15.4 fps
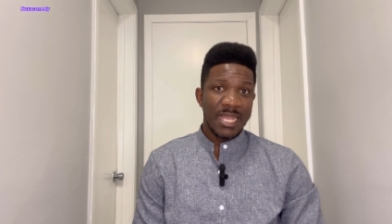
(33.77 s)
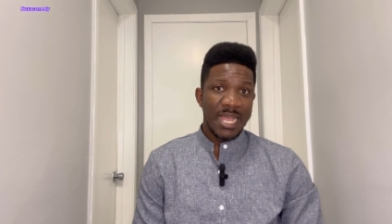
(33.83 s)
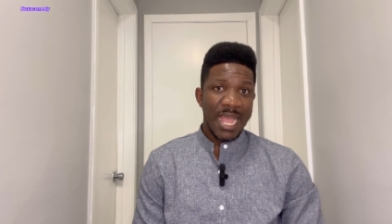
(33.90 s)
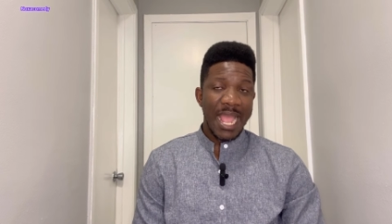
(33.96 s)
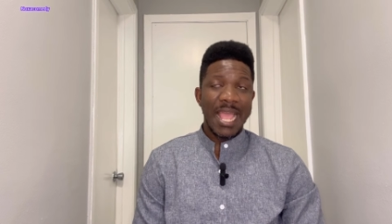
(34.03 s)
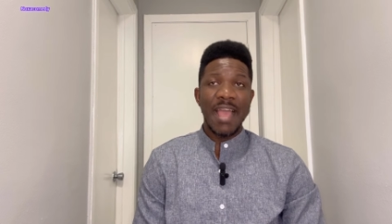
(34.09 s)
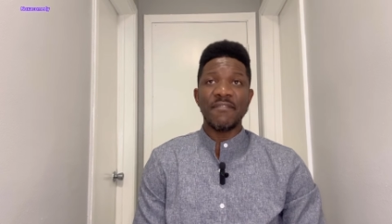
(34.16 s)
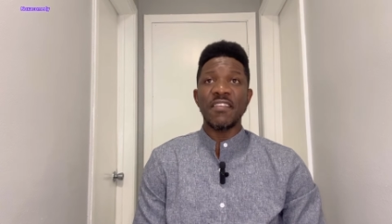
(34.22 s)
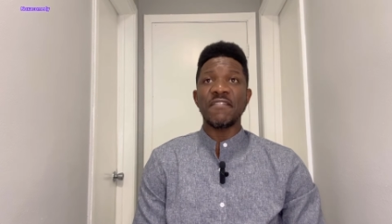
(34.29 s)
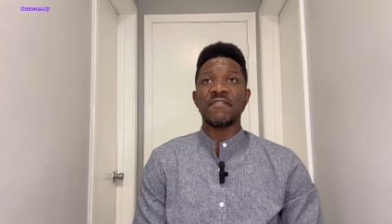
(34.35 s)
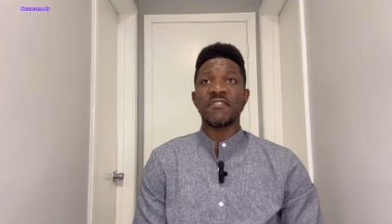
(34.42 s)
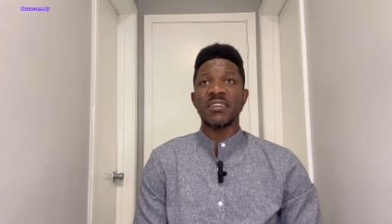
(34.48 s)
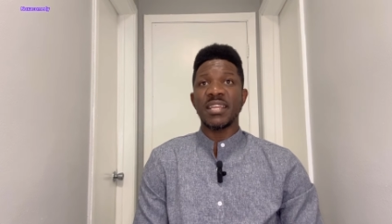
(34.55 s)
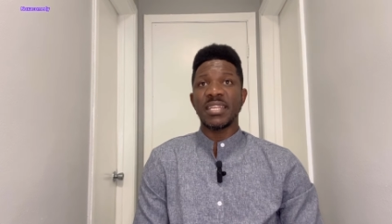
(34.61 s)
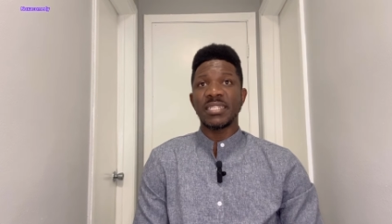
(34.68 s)
I have a
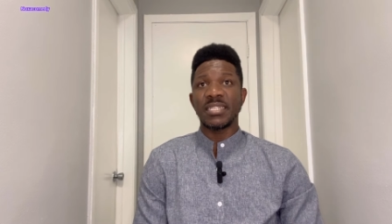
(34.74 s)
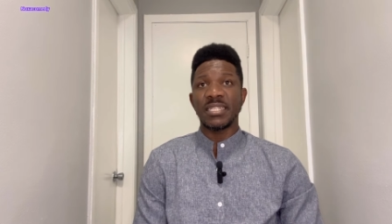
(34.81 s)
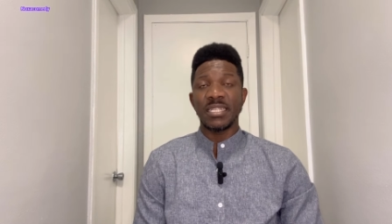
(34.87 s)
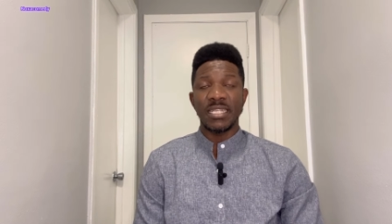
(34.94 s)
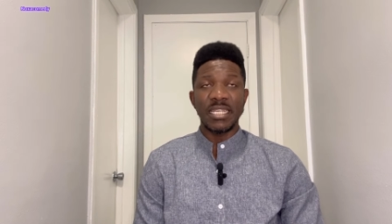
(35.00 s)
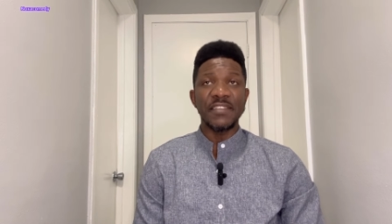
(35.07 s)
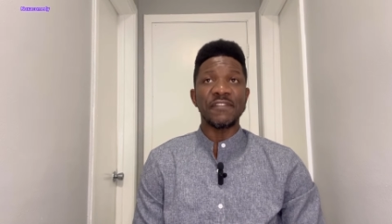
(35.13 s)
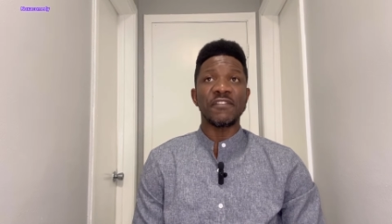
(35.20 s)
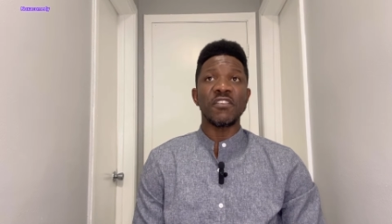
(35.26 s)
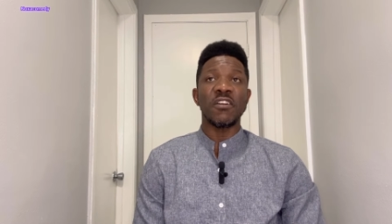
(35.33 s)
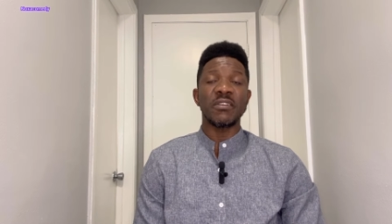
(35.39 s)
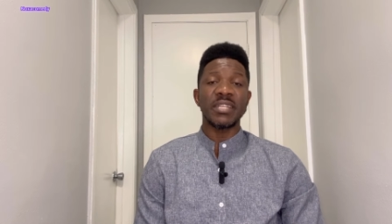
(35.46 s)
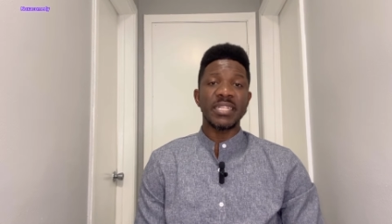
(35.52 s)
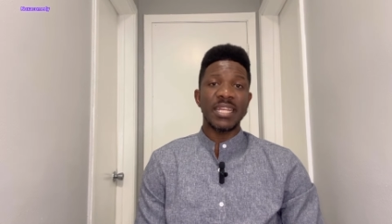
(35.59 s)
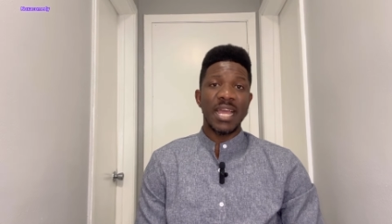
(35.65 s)
friend in
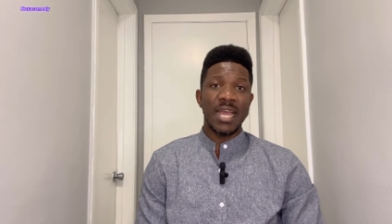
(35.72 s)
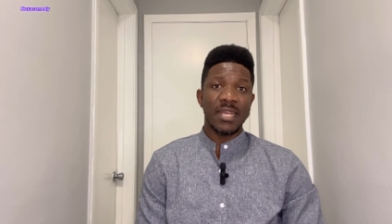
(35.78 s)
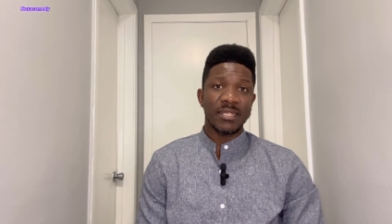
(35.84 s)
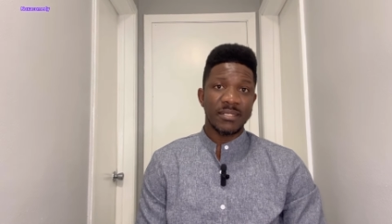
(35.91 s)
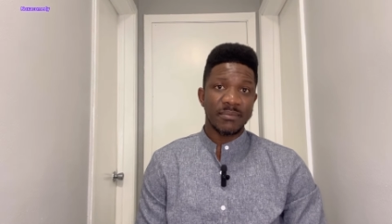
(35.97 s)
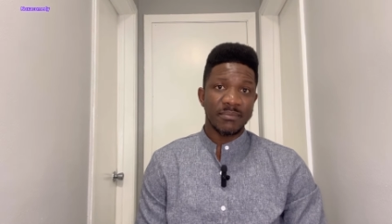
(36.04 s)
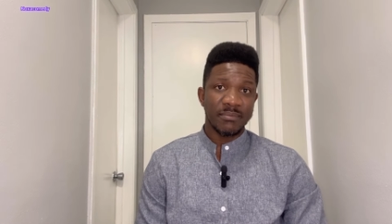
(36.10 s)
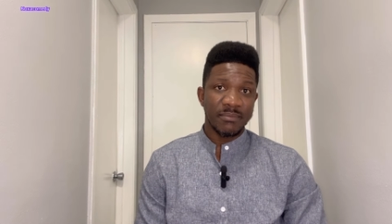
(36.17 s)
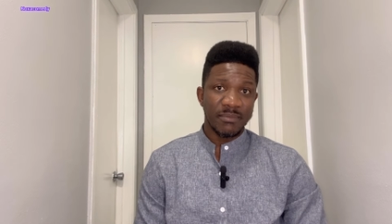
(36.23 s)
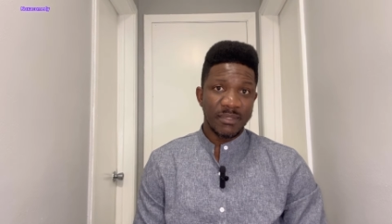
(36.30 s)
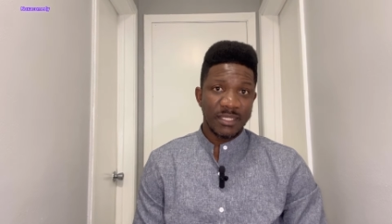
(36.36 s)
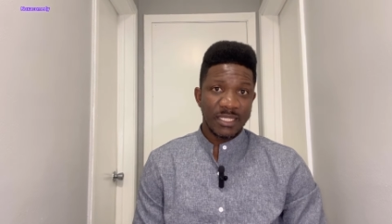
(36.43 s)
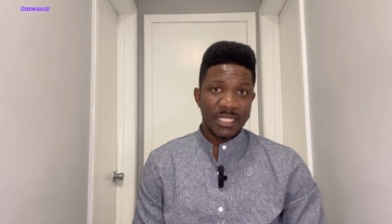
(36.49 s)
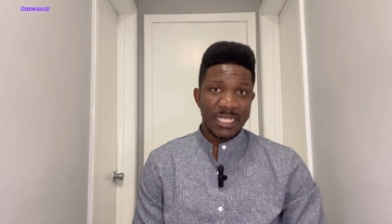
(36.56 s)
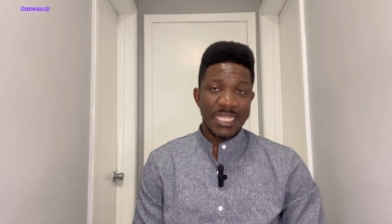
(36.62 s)
Florida.
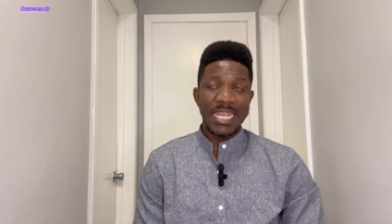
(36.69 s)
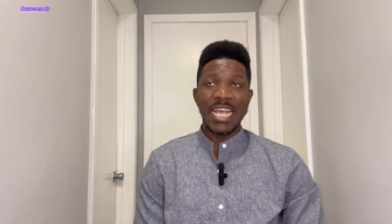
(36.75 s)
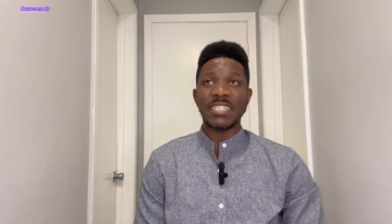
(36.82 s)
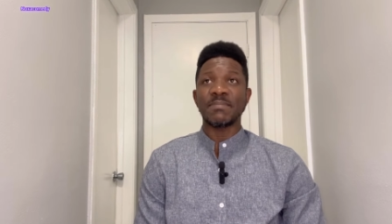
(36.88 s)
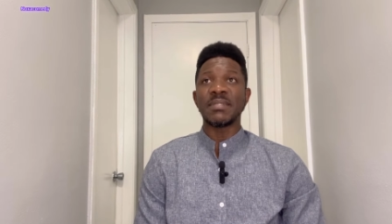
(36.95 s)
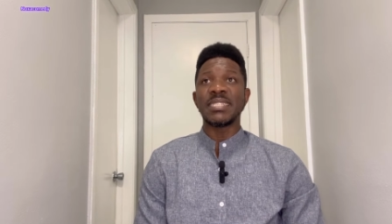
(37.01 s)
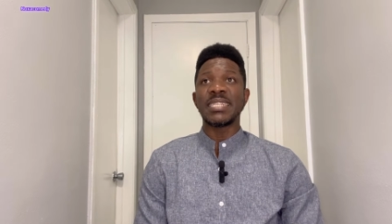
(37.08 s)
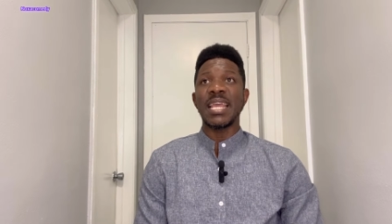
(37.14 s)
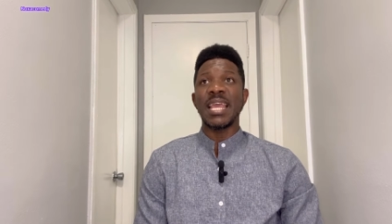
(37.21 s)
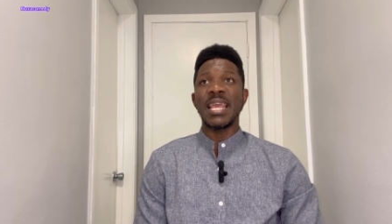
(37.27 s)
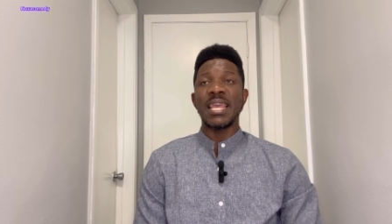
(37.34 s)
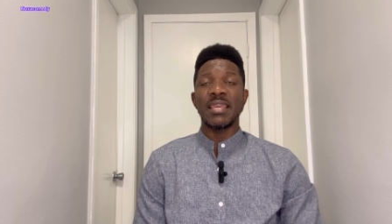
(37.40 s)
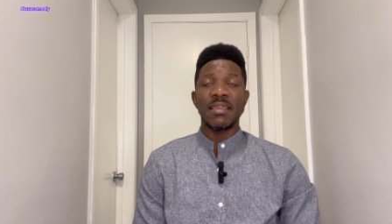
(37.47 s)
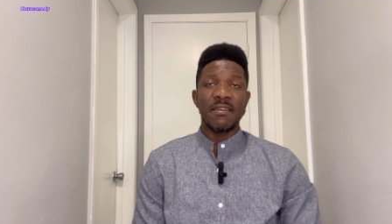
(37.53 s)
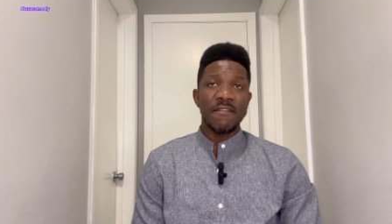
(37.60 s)
He has been
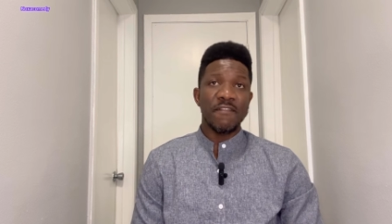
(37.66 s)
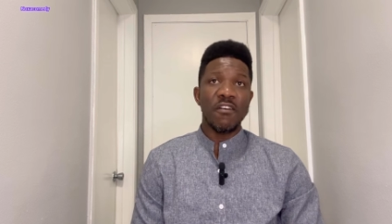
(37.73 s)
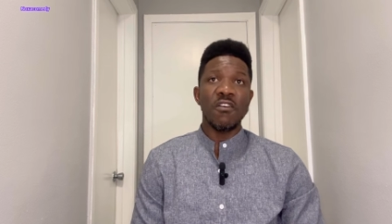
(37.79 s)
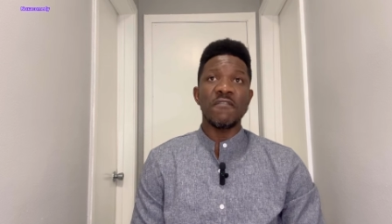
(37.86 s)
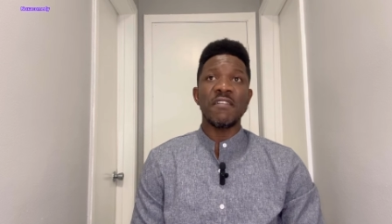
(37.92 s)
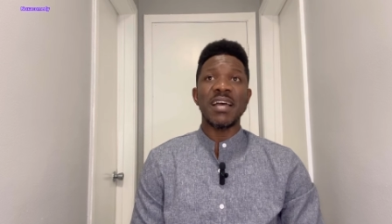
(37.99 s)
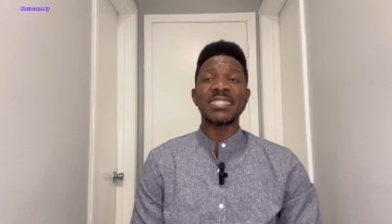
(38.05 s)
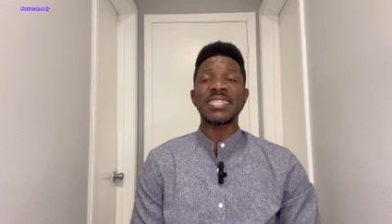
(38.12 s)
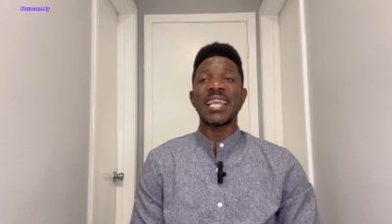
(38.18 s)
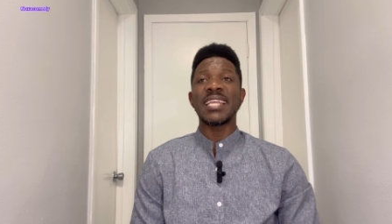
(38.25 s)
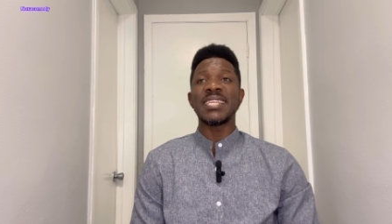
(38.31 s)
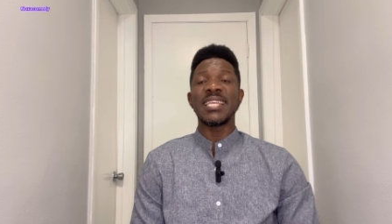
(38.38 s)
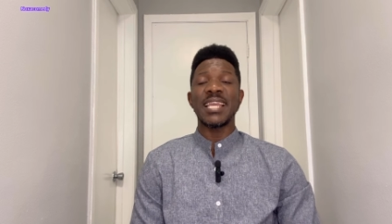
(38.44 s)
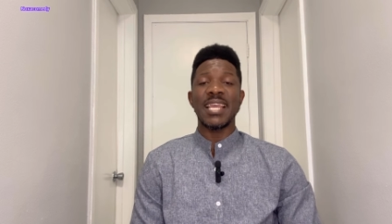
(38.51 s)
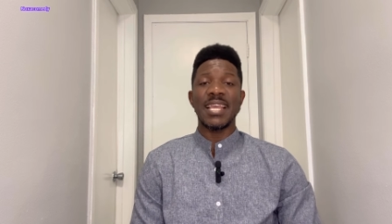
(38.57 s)
there for over 10
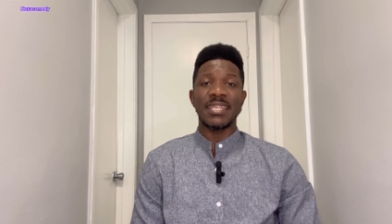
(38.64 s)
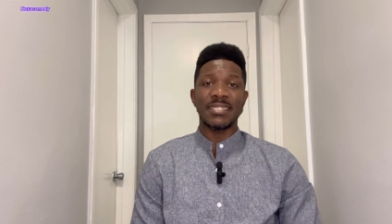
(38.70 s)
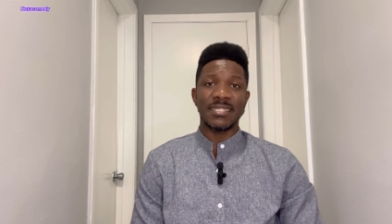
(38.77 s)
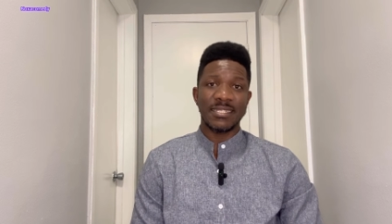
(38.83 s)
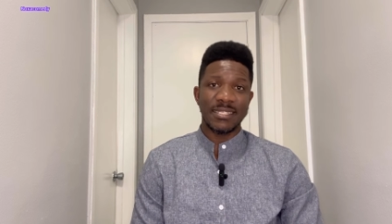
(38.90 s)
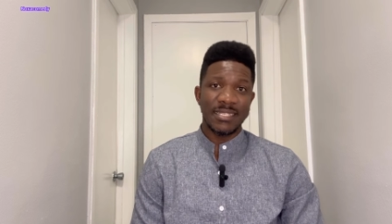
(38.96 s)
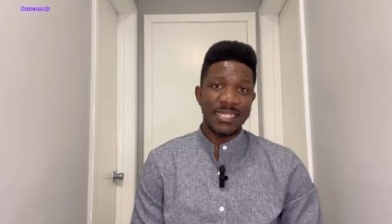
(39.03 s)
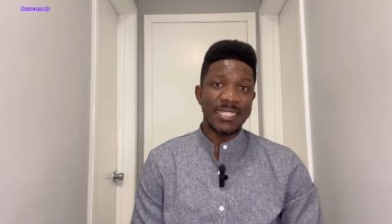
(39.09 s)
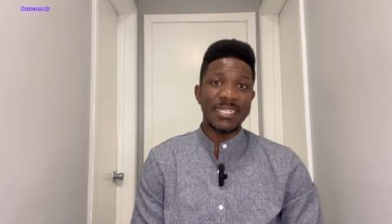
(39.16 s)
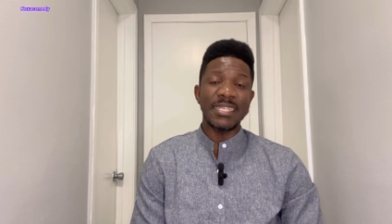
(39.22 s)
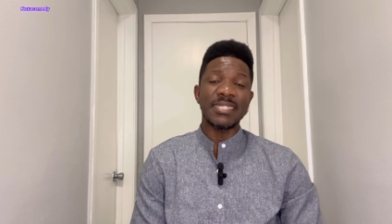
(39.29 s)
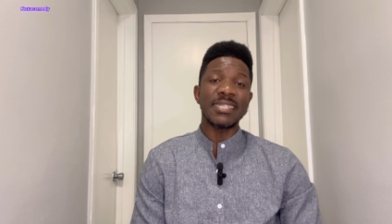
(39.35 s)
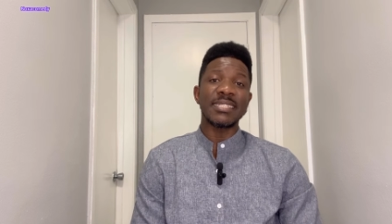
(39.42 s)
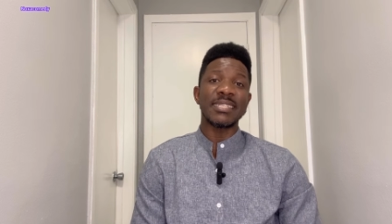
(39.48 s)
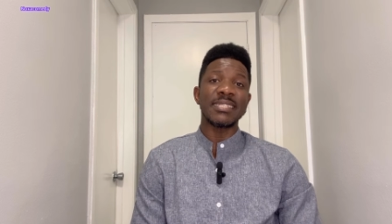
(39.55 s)
years. He's a
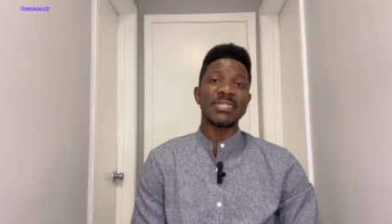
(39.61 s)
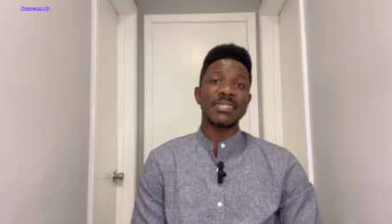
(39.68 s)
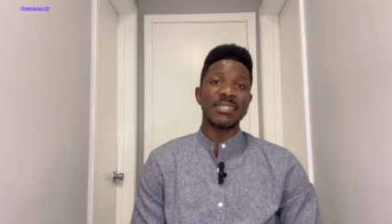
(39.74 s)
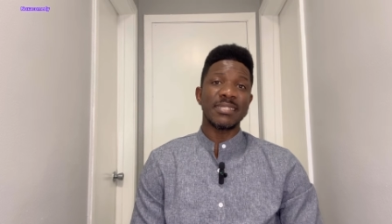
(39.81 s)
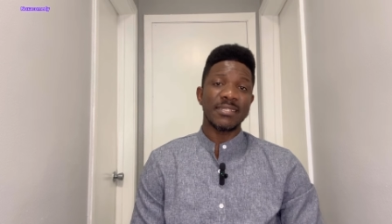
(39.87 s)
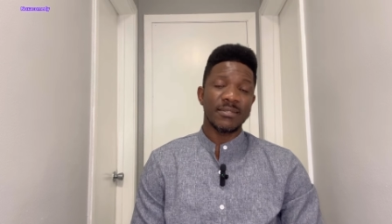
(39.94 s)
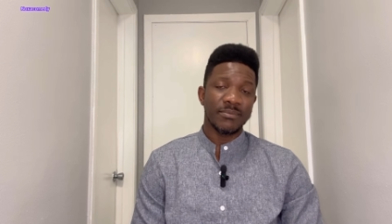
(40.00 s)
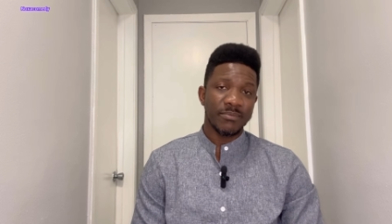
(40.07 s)
citizen.